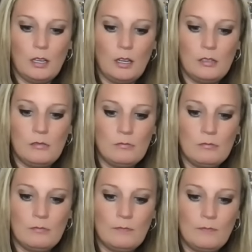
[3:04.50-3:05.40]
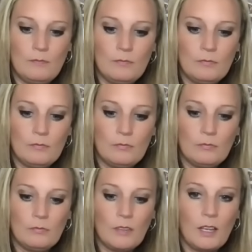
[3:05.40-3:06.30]
And
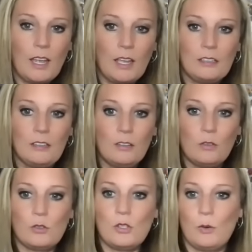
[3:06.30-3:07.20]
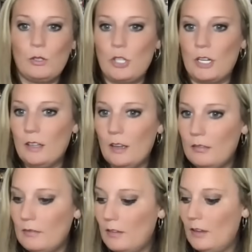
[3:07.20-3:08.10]
again, there's no agenda.
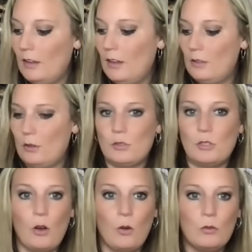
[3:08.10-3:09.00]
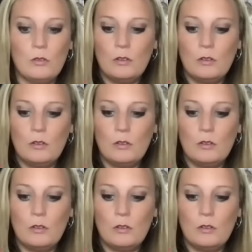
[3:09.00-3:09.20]
There's nothing